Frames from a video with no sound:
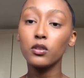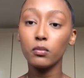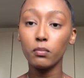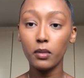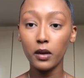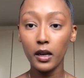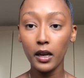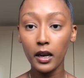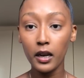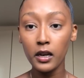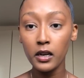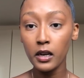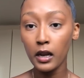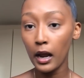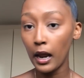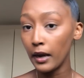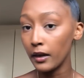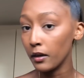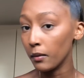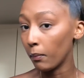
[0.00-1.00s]
to blend
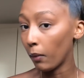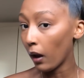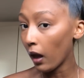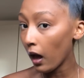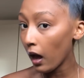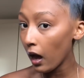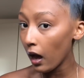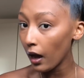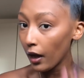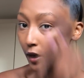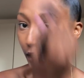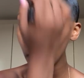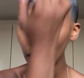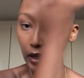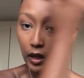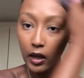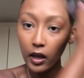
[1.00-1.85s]
and apply.